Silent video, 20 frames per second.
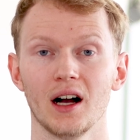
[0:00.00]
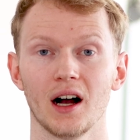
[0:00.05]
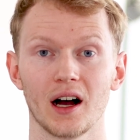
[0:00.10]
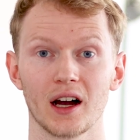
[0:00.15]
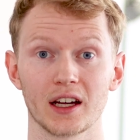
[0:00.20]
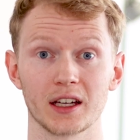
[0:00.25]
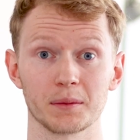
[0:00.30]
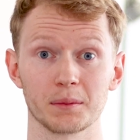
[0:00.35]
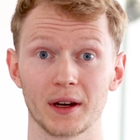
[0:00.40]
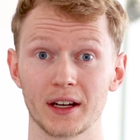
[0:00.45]

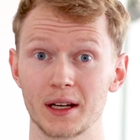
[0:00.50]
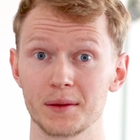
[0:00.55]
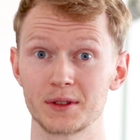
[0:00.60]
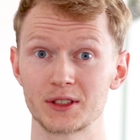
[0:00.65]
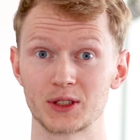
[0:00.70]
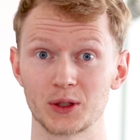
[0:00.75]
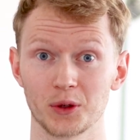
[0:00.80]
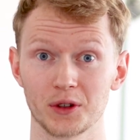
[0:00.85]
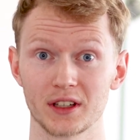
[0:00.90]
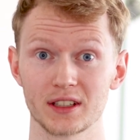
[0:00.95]
Hi, my name
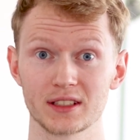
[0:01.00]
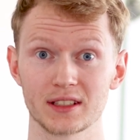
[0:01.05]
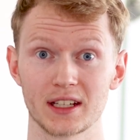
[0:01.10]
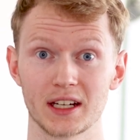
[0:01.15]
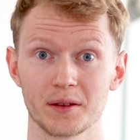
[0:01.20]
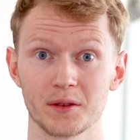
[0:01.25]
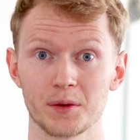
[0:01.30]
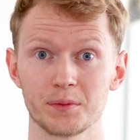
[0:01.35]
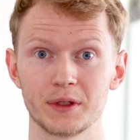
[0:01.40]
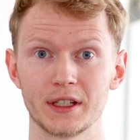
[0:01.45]
is Jonas
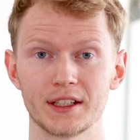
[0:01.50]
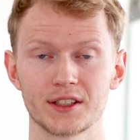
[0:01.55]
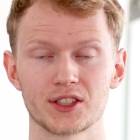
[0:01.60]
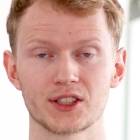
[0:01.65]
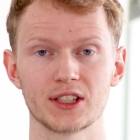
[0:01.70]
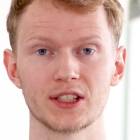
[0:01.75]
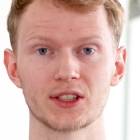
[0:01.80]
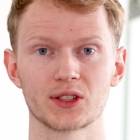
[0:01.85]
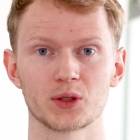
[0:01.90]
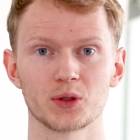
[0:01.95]
and I'm a
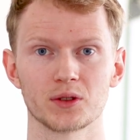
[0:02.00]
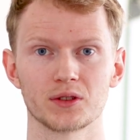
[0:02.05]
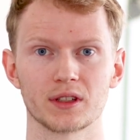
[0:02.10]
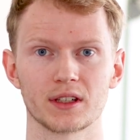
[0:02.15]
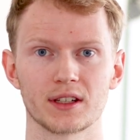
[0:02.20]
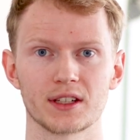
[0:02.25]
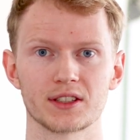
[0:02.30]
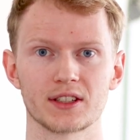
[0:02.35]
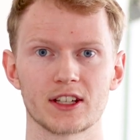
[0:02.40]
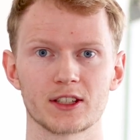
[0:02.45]
PhD student
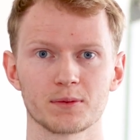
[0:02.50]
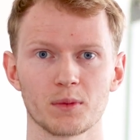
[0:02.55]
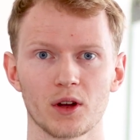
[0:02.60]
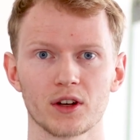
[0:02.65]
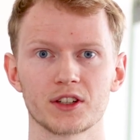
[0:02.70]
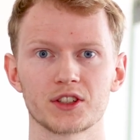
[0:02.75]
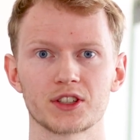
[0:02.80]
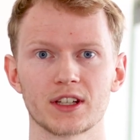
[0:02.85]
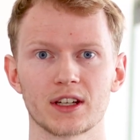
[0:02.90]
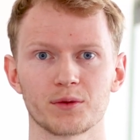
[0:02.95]
in the
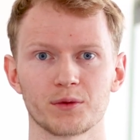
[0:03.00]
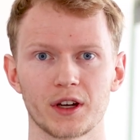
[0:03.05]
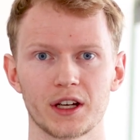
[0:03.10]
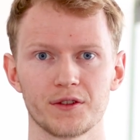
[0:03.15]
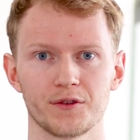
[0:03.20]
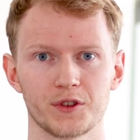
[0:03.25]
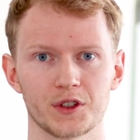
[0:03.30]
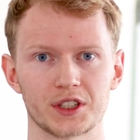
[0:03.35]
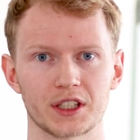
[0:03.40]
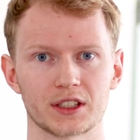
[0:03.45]
Seismology and
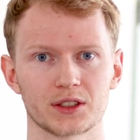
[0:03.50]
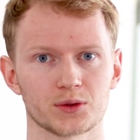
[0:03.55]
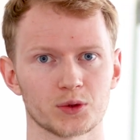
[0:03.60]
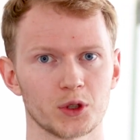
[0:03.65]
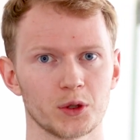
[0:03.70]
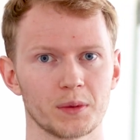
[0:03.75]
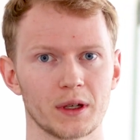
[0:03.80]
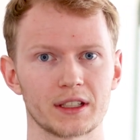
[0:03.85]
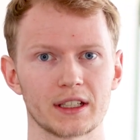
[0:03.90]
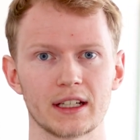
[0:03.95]
Wave Physics
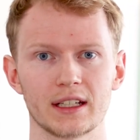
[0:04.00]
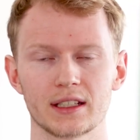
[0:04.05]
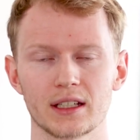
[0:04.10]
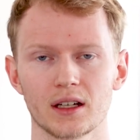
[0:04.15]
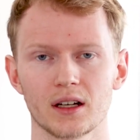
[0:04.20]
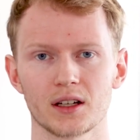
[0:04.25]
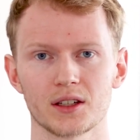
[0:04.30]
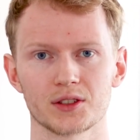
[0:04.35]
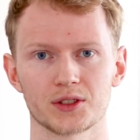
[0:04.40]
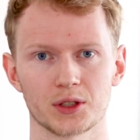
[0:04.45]
Group at ETH
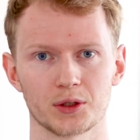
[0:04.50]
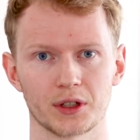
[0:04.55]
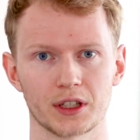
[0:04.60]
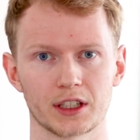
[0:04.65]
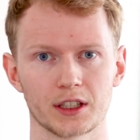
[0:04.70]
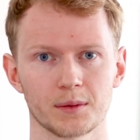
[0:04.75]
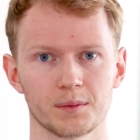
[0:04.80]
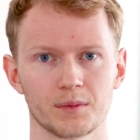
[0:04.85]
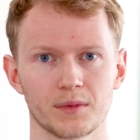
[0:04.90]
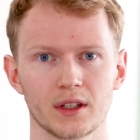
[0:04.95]

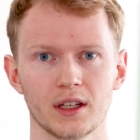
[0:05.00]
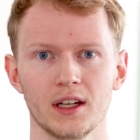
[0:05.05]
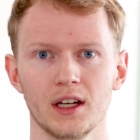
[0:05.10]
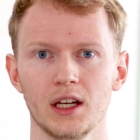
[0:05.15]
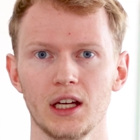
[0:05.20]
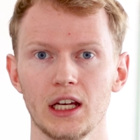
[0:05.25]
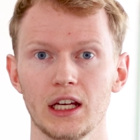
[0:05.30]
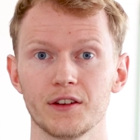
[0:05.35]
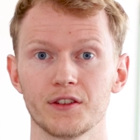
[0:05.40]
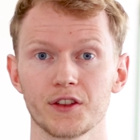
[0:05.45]
Zürich.
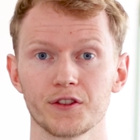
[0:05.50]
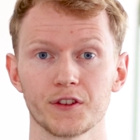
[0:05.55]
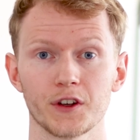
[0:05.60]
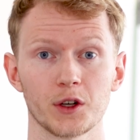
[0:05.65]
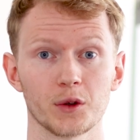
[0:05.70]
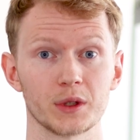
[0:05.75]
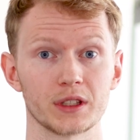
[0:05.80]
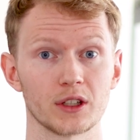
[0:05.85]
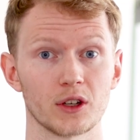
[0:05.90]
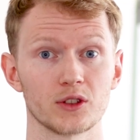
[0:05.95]
Even
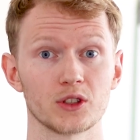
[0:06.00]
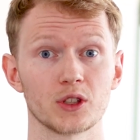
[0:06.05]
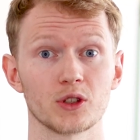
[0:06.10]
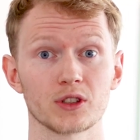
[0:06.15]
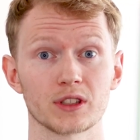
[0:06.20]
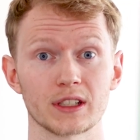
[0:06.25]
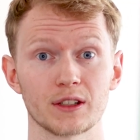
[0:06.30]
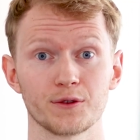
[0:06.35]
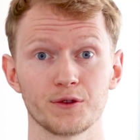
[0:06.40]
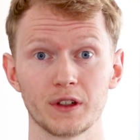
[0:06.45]
though we don't
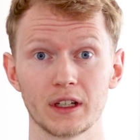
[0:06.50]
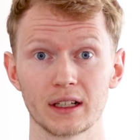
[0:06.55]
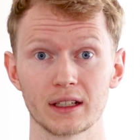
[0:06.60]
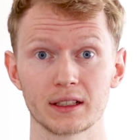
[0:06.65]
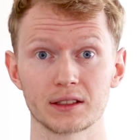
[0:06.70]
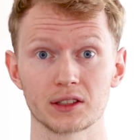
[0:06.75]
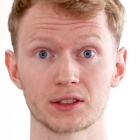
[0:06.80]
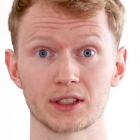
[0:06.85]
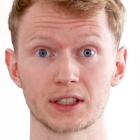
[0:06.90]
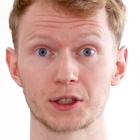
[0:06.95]
usually feel
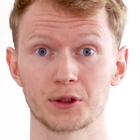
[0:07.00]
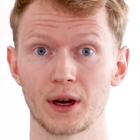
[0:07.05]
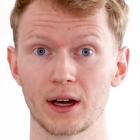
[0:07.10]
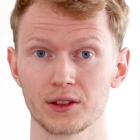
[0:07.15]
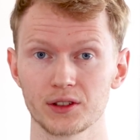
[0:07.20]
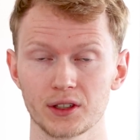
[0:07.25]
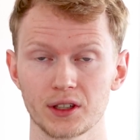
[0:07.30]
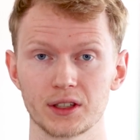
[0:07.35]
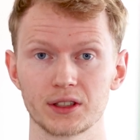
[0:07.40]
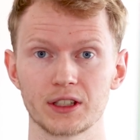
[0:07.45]
it, the
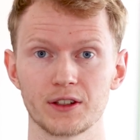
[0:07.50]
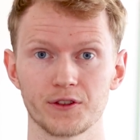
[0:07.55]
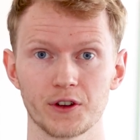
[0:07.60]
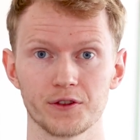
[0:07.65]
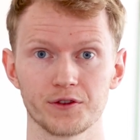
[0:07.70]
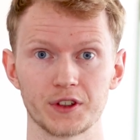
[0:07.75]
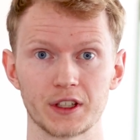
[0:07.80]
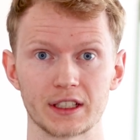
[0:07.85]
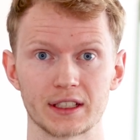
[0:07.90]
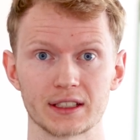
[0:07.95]
ground underneath our
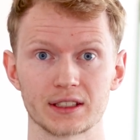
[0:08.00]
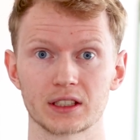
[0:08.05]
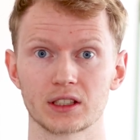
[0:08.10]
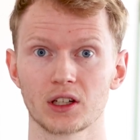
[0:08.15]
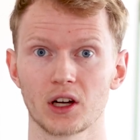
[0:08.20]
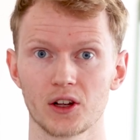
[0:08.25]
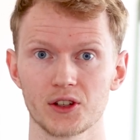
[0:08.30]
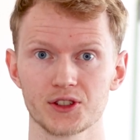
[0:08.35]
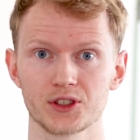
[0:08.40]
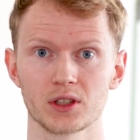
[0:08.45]
feet is in
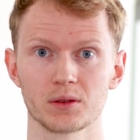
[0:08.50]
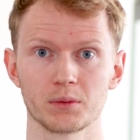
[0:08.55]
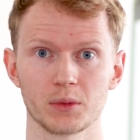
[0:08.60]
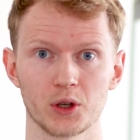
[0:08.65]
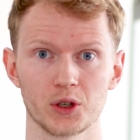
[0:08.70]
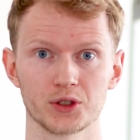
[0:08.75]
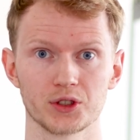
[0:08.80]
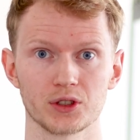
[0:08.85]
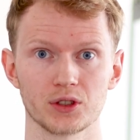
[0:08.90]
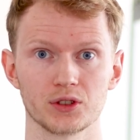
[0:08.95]
constant
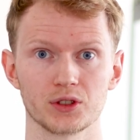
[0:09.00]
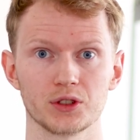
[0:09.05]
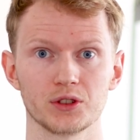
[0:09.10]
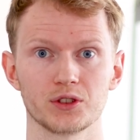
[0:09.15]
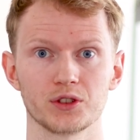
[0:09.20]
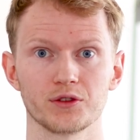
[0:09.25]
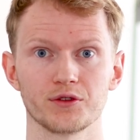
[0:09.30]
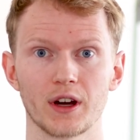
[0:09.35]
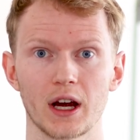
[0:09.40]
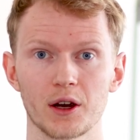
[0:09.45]
motion due
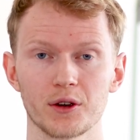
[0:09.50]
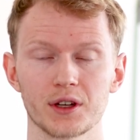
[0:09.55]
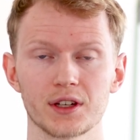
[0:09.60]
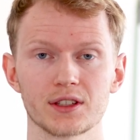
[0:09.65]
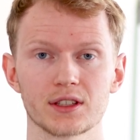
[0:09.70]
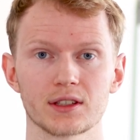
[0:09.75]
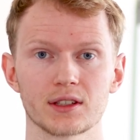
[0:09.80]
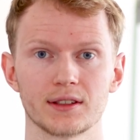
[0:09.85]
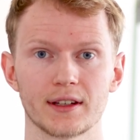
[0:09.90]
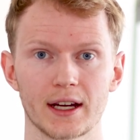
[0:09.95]
to
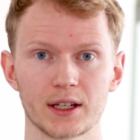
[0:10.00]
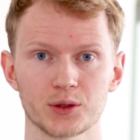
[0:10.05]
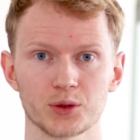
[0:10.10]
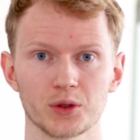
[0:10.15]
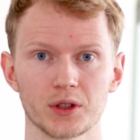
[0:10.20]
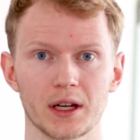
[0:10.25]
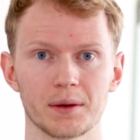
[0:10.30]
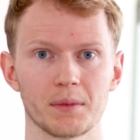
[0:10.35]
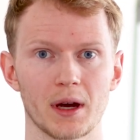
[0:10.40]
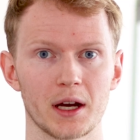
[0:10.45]
various
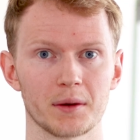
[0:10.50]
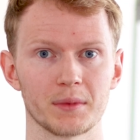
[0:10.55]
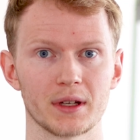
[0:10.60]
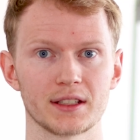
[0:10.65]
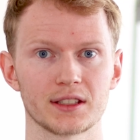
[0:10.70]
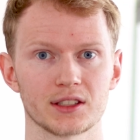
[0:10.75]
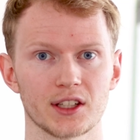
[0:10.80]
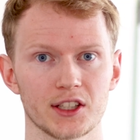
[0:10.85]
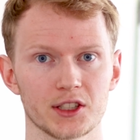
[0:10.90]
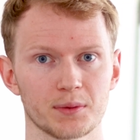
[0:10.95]
natural and
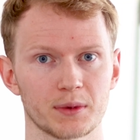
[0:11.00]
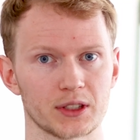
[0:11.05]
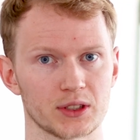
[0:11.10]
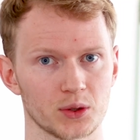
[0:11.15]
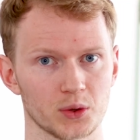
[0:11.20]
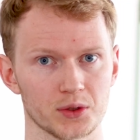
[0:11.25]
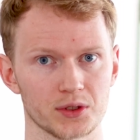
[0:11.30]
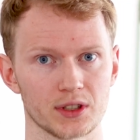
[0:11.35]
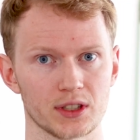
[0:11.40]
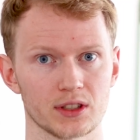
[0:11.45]
man-made seismic
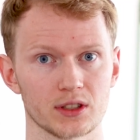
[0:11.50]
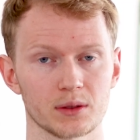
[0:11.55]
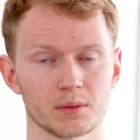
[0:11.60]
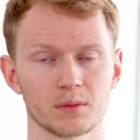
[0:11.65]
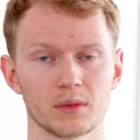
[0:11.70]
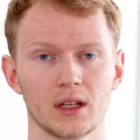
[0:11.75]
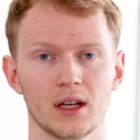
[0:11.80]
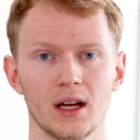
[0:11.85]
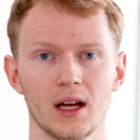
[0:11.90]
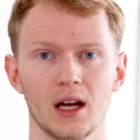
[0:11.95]
sources.
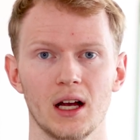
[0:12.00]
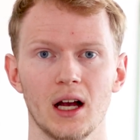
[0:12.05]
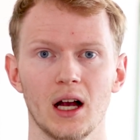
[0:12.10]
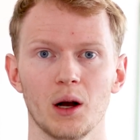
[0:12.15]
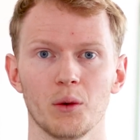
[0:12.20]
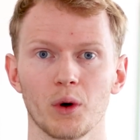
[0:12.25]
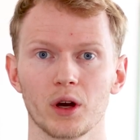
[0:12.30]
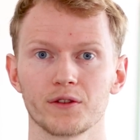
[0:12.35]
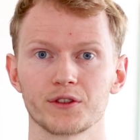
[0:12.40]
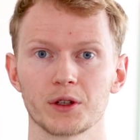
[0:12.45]

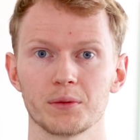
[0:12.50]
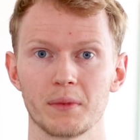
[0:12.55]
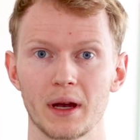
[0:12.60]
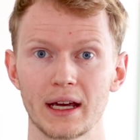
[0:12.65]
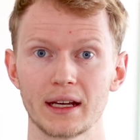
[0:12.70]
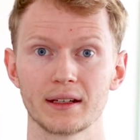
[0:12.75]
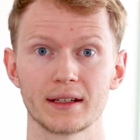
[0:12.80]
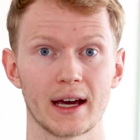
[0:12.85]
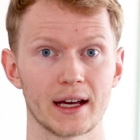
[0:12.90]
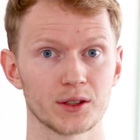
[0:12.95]
One of the
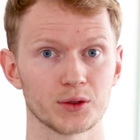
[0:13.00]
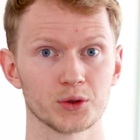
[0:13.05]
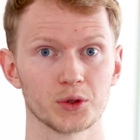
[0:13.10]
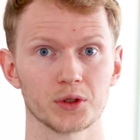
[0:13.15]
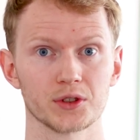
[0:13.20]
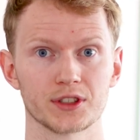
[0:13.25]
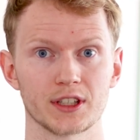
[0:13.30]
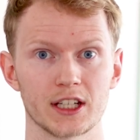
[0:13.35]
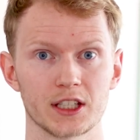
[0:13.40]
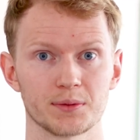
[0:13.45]
main
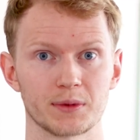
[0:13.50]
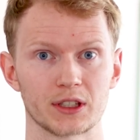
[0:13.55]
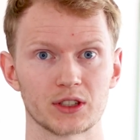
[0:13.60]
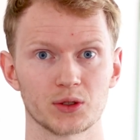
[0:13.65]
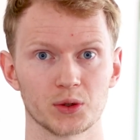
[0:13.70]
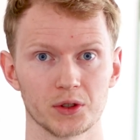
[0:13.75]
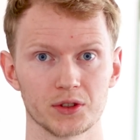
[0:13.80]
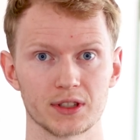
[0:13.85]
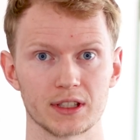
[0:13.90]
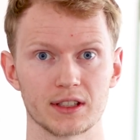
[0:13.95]
natural seismic
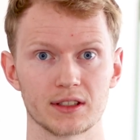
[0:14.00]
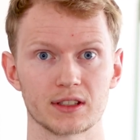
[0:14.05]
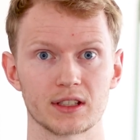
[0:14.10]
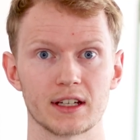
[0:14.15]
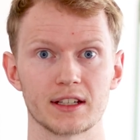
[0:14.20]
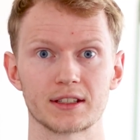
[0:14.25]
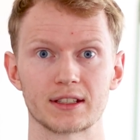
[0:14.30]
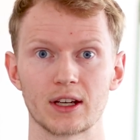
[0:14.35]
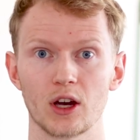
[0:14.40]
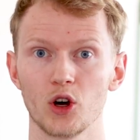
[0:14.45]
sources
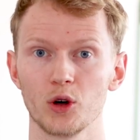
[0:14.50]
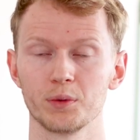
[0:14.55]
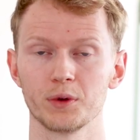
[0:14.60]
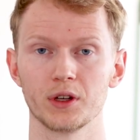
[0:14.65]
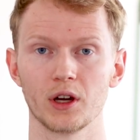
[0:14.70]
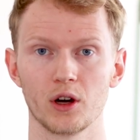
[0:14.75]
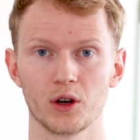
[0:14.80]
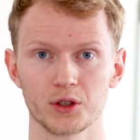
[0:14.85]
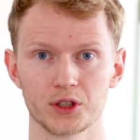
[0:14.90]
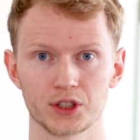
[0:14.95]
is the
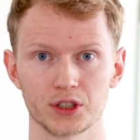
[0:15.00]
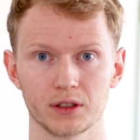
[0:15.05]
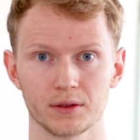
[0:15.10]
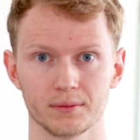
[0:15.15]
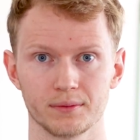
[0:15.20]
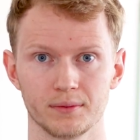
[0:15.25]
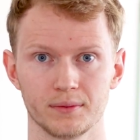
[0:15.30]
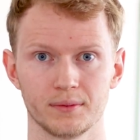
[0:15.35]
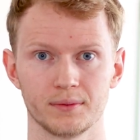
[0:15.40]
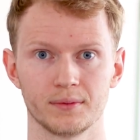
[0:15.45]
open ocean.